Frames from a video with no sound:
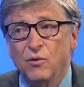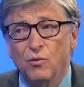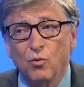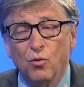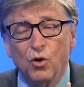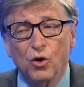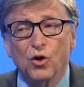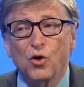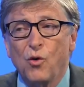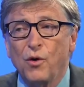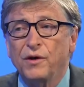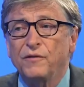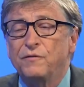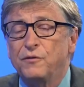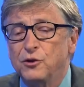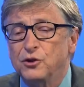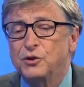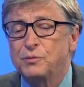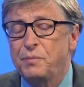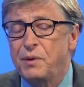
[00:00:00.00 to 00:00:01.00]
we're going
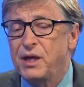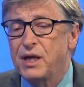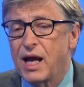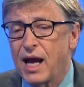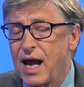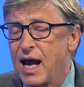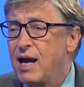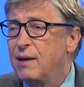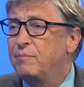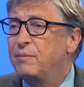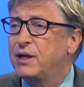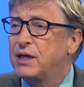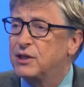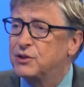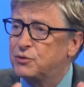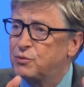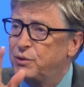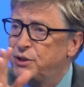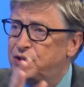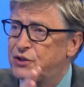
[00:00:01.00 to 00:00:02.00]
full speed ahead
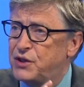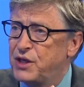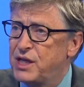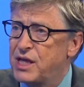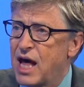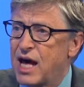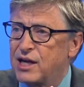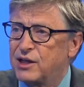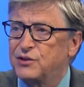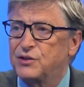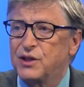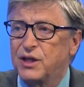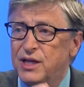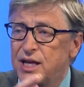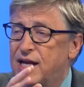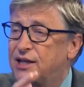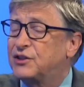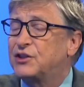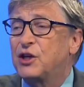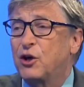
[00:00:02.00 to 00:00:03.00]
because we see that as a
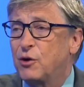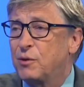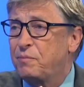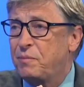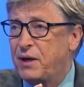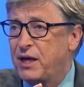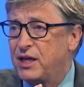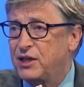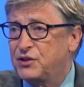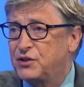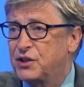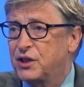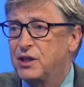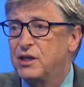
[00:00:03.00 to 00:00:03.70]
necessary piece.